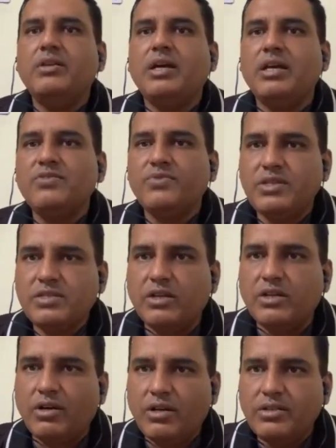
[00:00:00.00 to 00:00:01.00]
as far as
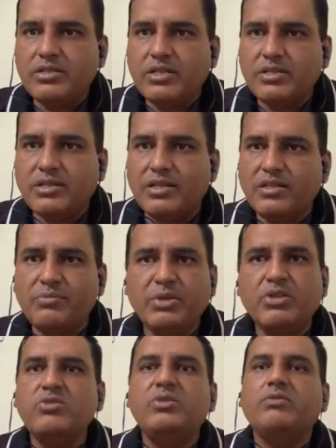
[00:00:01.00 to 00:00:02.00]
psychologist is concerned
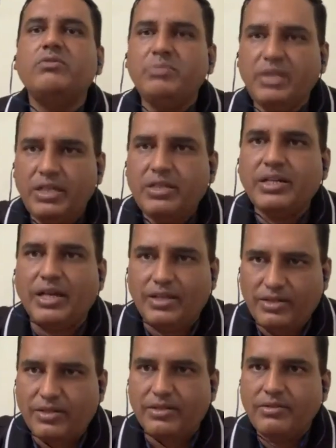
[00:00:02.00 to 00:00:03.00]
because you never meet a
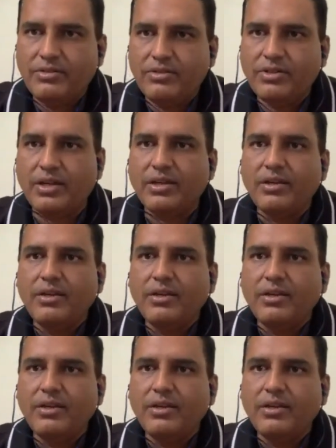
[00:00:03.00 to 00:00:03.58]
candidate. Okay,